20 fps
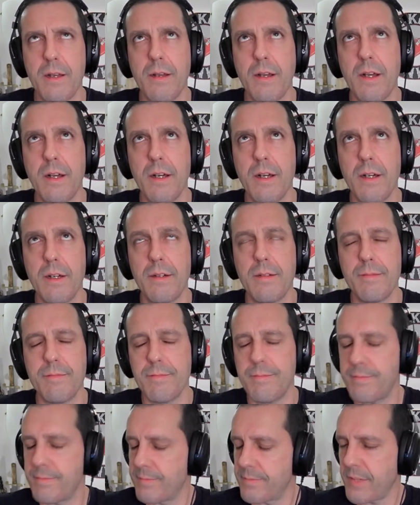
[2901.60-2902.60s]
uh,
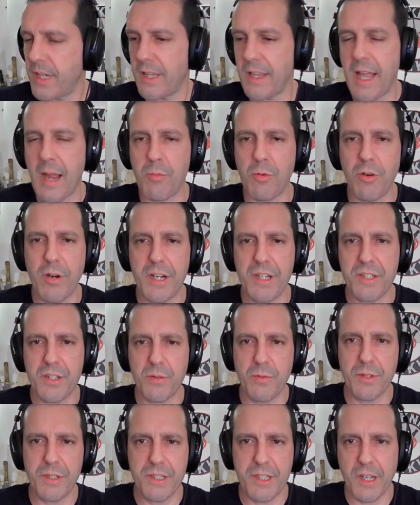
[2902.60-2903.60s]

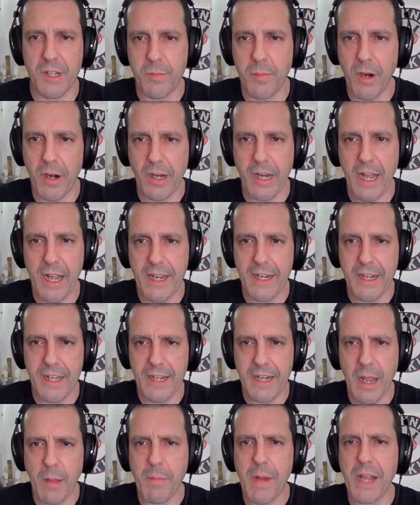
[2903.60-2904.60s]
collaboration with Doug Markaida.
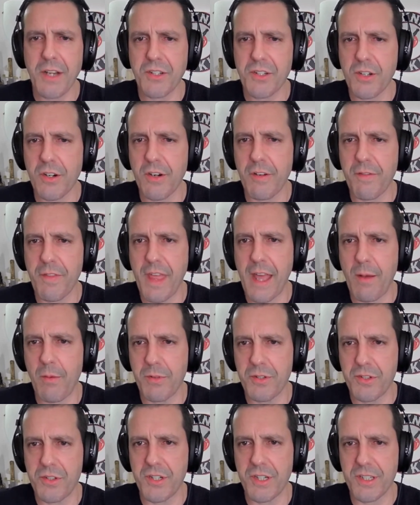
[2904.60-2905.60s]
And I'm not sure if that
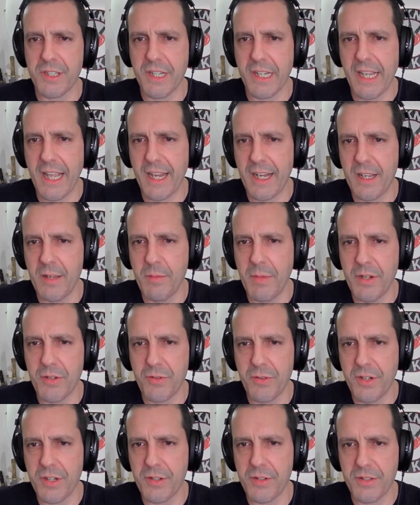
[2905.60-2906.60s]
was just to get him
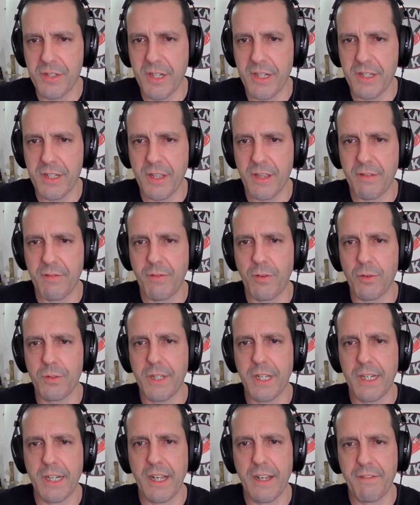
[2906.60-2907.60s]
introduced into the
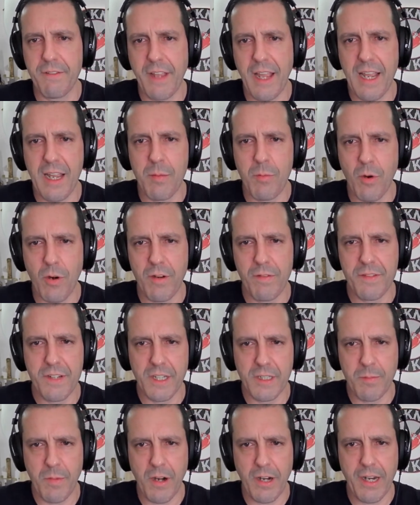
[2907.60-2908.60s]
folding knife game or if
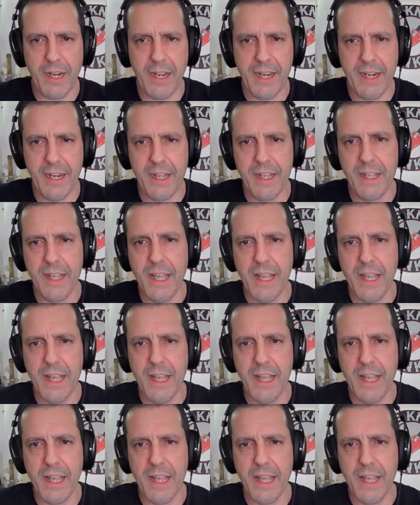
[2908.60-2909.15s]
Doug Markaida